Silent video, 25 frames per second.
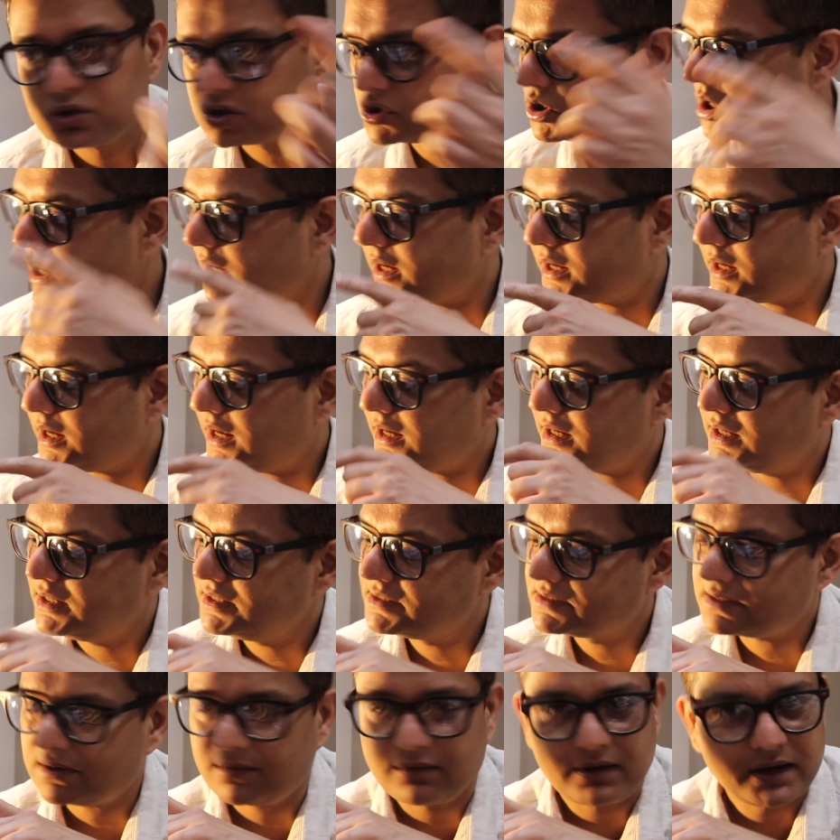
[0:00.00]
So at
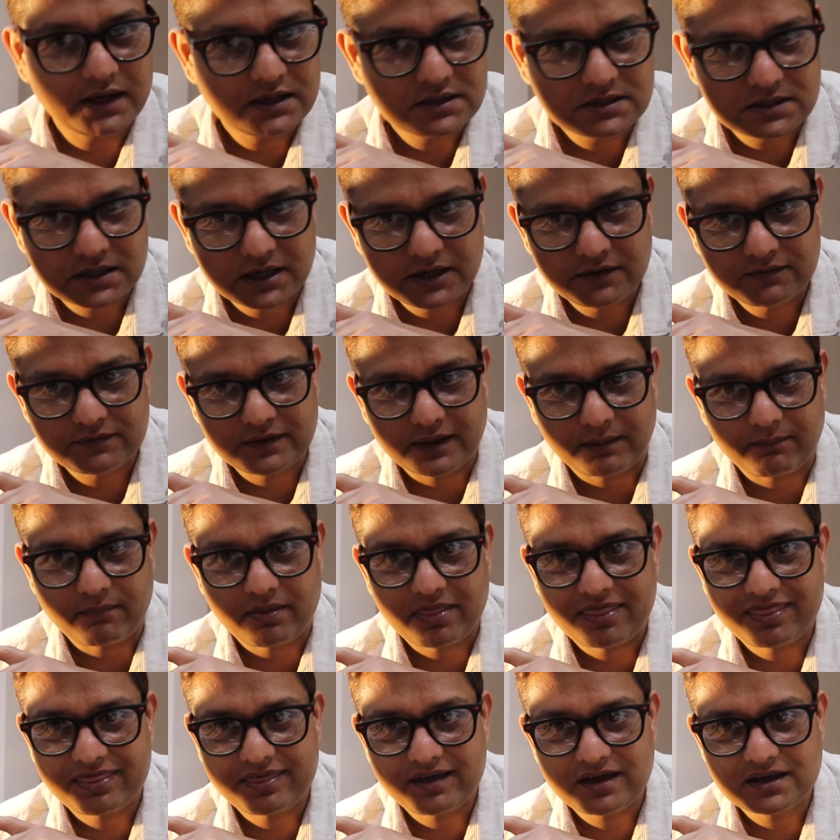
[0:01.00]
least I'll need to give them
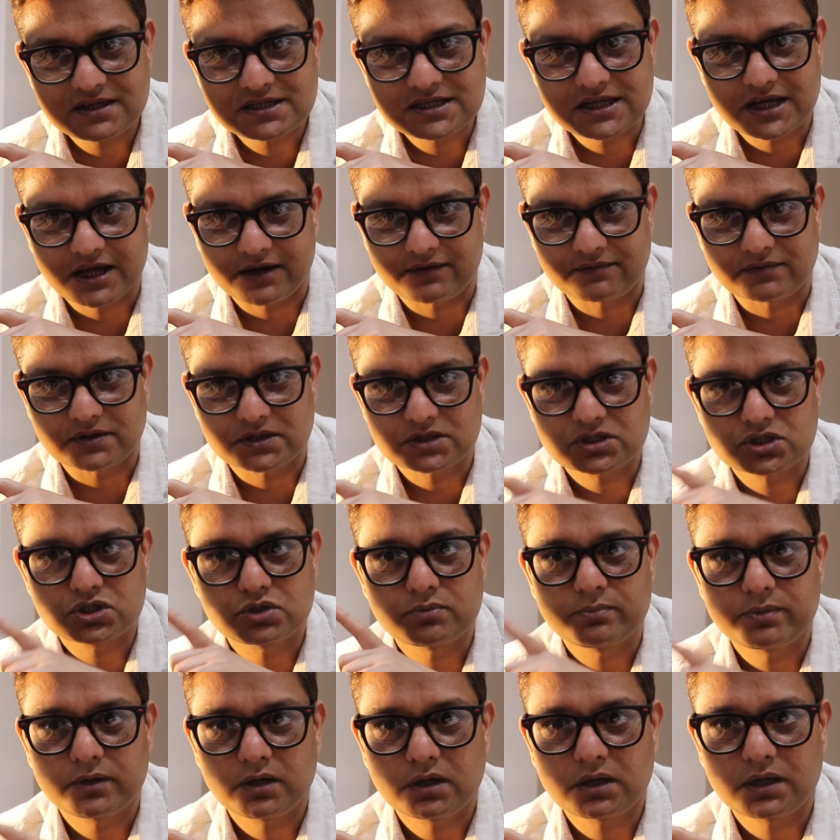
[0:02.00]
30 hours to
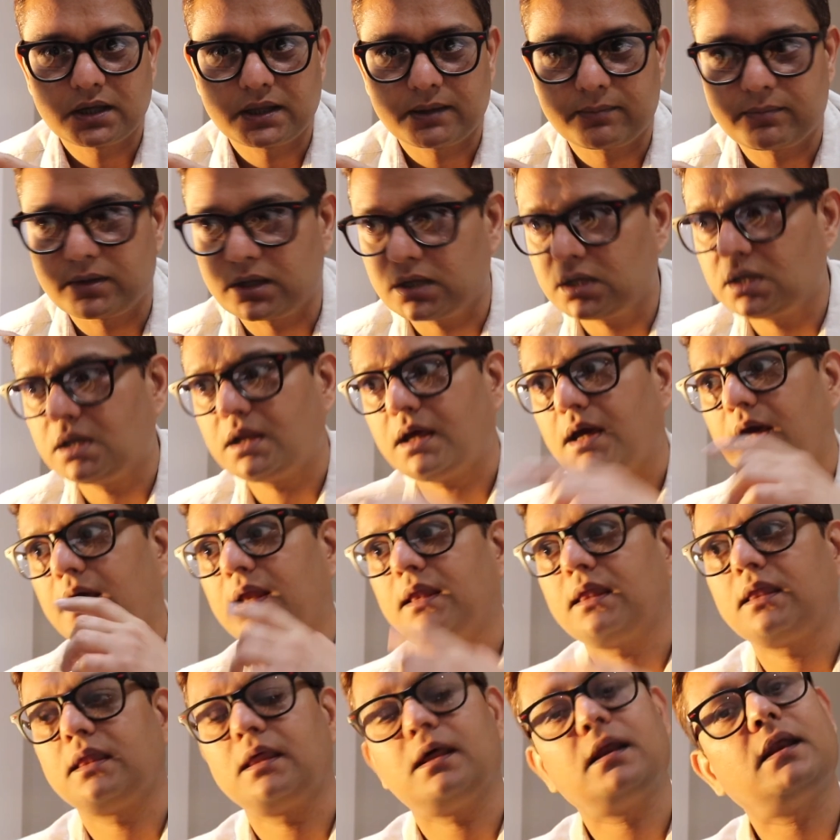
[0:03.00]
burn them in,
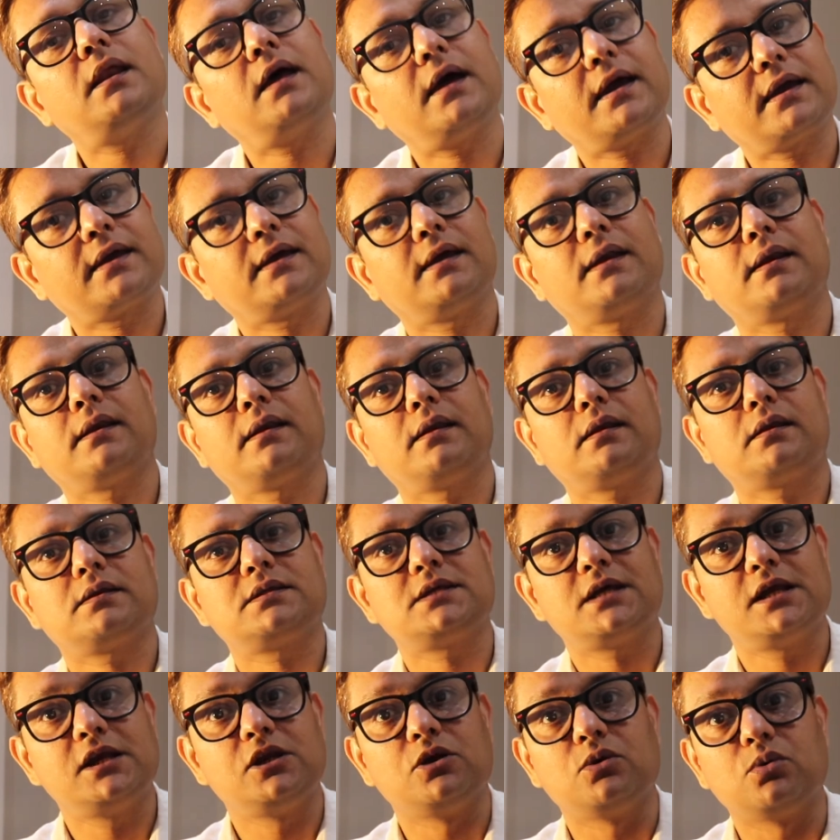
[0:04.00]
and then I can
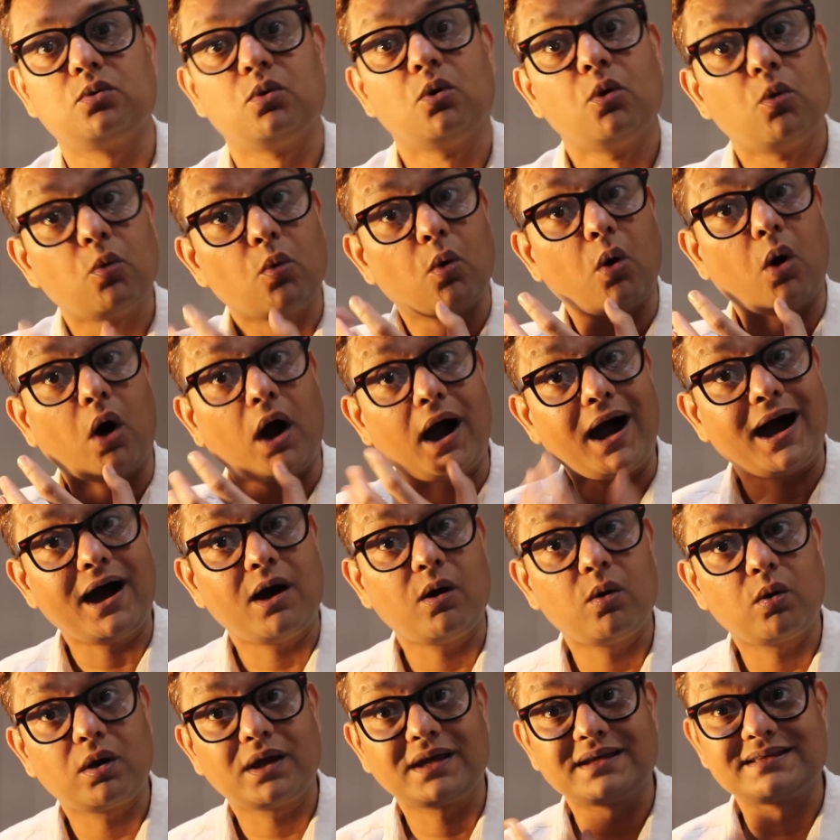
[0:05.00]
tell you
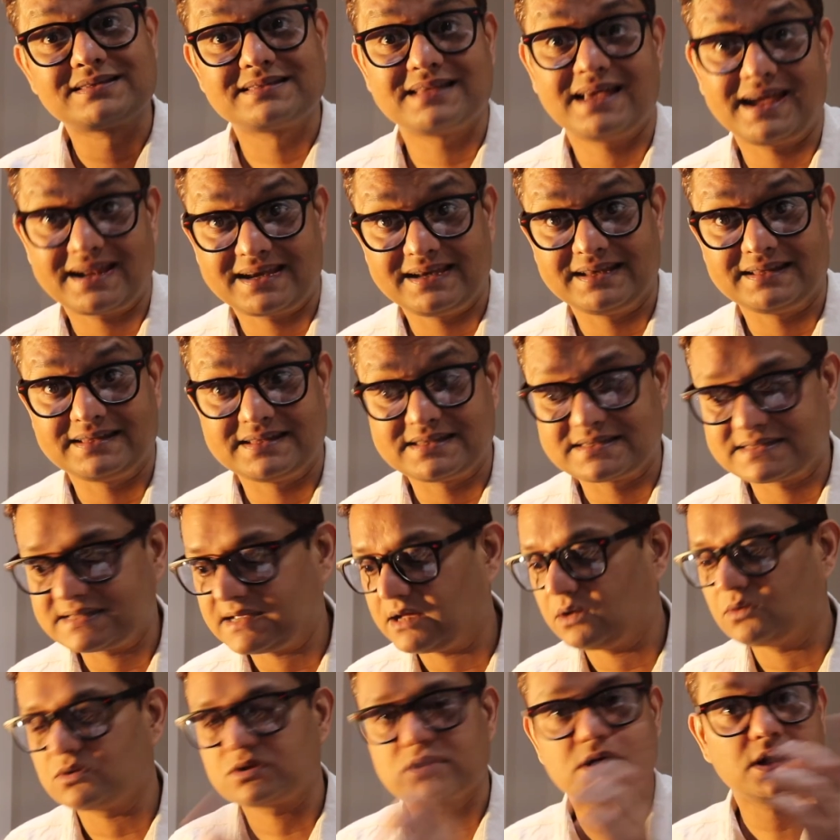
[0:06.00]
how exactly this sounds.